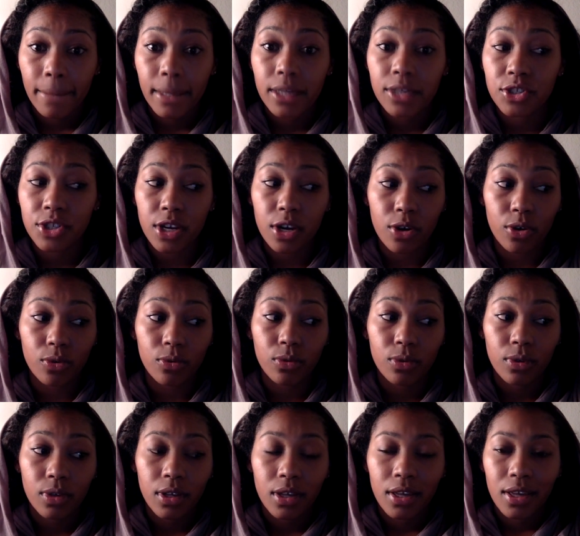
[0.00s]
So,
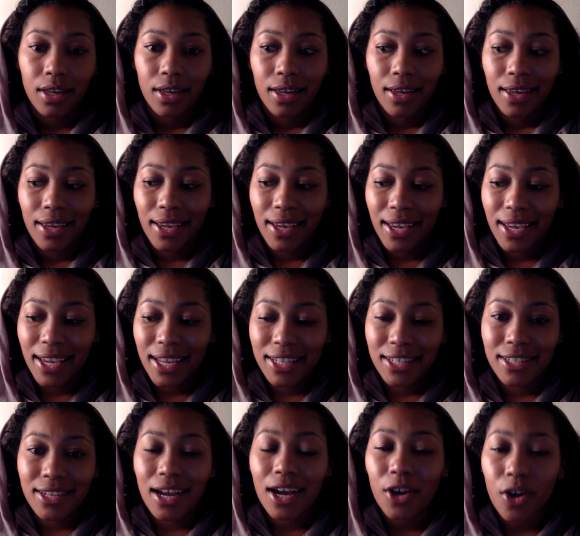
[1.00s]

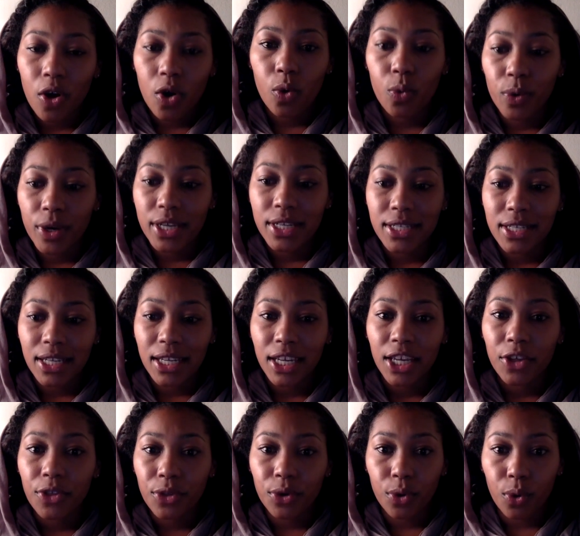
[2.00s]
it's not always
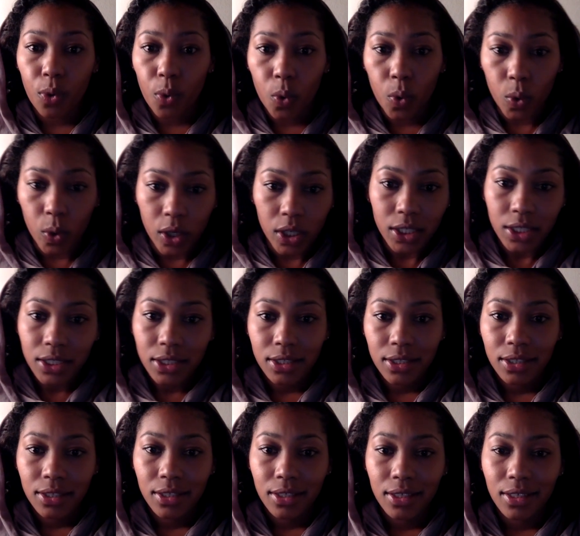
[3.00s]
either or
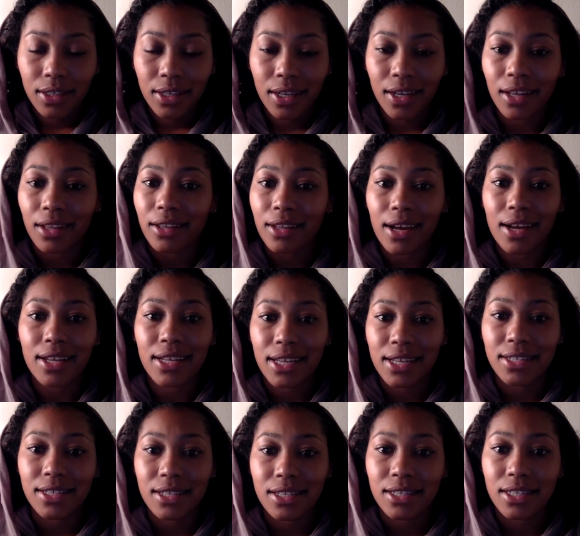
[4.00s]
in a lot of
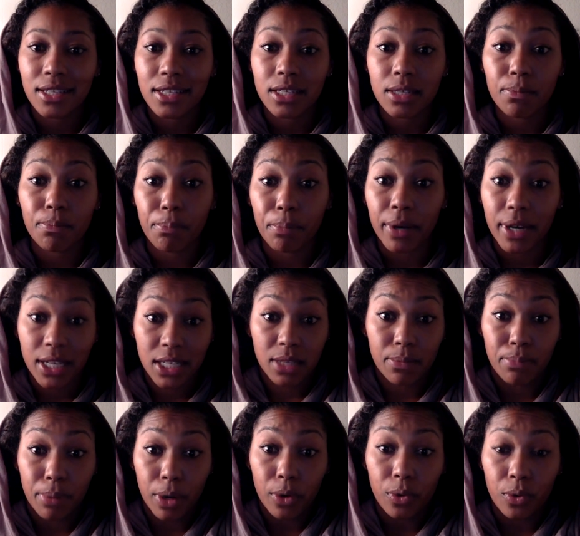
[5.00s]
instances, but it's
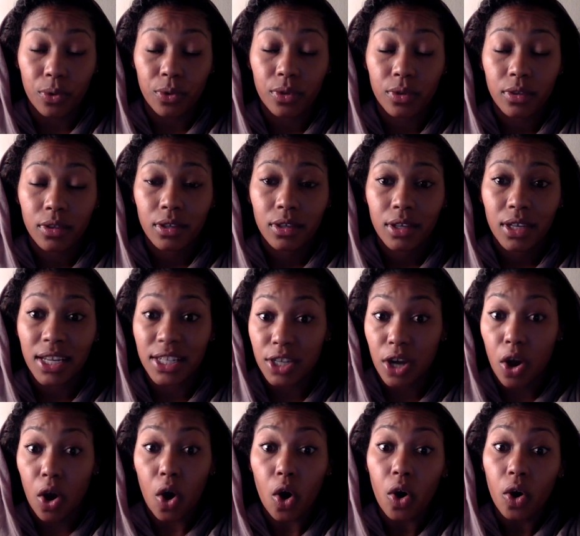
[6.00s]
both. It's
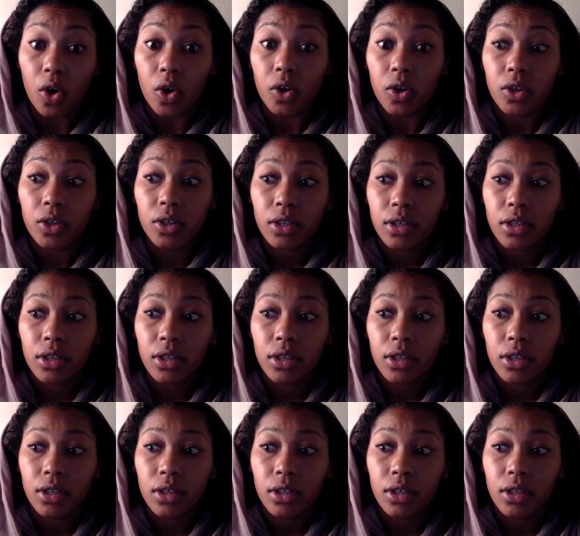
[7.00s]
all.